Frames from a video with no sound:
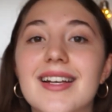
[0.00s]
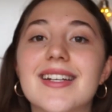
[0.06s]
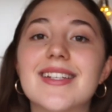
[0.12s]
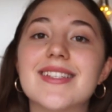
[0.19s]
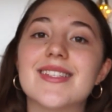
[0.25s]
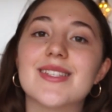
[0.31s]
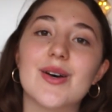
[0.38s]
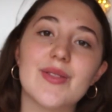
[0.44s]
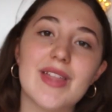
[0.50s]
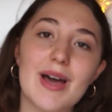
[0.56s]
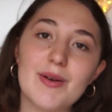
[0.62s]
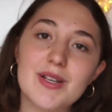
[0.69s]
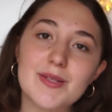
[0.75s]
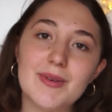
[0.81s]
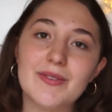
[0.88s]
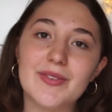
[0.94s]
So that
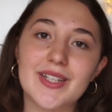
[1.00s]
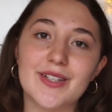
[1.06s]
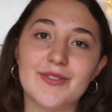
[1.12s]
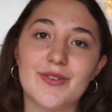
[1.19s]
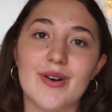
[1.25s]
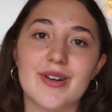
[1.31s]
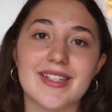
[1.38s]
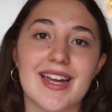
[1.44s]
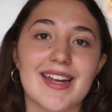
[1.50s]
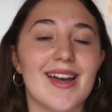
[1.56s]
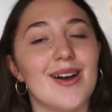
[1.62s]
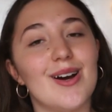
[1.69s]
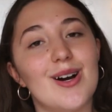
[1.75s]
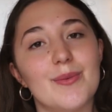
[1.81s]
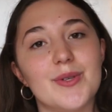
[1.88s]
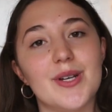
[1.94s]
was my video for today. I
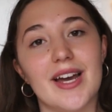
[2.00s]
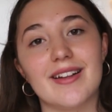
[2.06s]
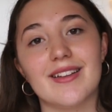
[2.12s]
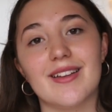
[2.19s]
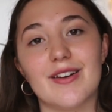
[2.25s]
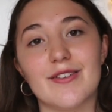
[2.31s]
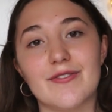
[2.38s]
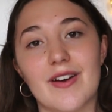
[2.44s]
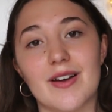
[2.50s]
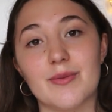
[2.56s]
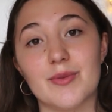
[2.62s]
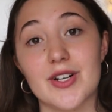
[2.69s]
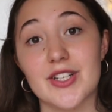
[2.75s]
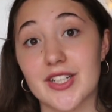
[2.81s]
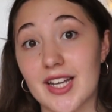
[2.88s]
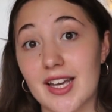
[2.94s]
hope you had a lot of fun
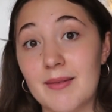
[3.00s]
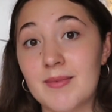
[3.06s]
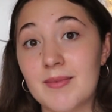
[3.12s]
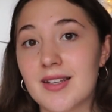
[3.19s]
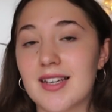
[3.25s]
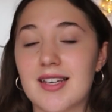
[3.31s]
watching it.